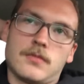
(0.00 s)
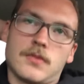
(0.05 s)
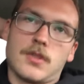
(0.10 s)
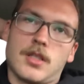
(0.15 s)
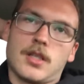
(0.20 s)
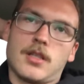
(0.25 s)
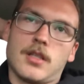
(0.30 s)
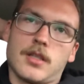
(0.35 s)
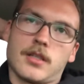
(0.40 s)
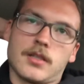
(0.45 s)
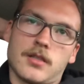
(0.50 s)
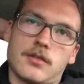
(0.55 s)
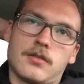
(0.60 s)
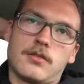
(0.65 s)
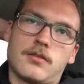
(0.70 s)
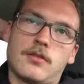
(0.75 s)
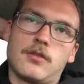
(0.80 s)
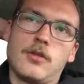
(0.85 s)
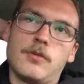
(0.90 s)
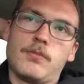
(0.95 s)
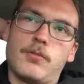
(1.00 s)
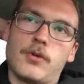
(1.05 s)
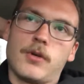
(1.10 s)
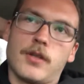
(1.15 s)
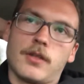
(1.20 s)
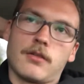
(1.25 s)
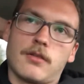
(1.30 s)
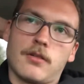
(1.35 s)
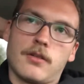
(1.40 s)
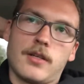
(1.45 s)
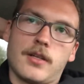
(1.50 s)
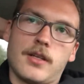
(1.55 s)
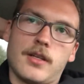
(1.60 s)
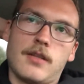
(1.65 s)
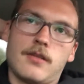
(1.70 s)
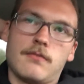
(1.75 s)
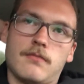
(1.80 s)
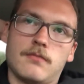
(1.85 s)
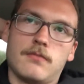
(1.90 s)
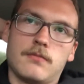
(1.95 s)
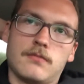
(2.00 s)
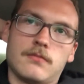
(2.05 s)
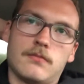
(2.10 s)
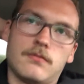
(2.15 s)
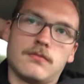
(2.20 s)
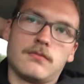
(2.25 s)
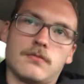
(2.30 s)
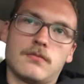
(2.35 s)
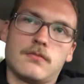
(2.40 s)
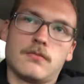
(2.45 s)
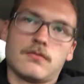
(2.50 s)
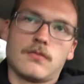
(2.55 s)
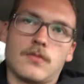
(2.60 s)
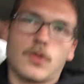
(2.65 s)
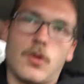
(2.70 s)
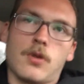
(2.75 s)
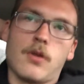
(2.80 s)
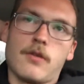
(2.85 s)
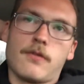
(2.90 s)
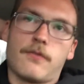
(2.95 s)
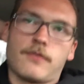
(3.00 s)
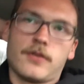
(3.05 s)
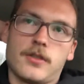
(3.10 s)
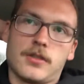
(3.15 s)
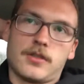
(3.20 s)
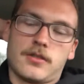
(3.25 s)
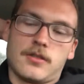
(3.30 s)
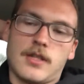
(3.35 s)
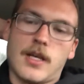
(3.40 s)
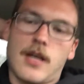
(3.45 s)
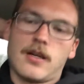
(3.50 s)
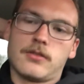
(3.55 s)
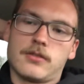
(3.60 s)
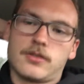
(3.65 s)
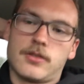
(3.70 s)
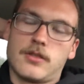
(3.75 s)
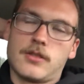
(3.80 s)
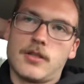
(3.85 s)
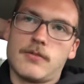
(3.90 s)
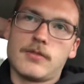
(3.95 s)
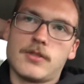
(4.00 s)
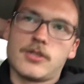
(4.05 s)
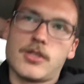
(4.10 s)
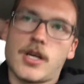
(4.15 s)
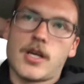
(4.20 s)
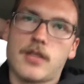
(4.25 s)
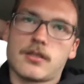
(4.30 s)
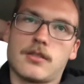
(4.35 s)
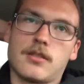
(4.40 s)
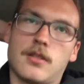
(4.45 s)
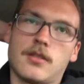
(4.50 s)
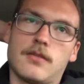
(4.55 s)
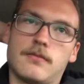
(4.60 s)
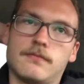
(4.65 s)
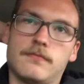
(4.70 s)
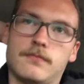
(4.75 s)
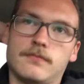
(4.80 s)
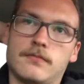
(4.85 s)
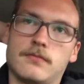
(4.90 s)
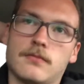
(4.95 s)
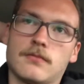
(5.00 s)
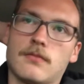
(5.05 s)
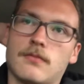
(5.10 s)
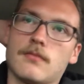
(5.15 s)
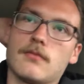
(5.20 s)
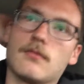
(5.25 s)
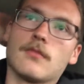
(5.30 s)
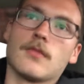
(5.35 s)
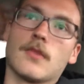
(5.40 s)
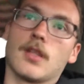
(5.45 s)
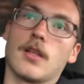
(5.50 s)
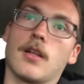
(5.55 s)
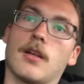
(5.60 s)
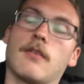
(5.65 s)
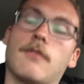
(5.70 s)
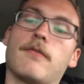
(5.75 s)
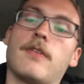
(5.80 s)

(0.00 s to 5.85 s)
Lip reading: Got like a 2.3 orifice downstream injector and a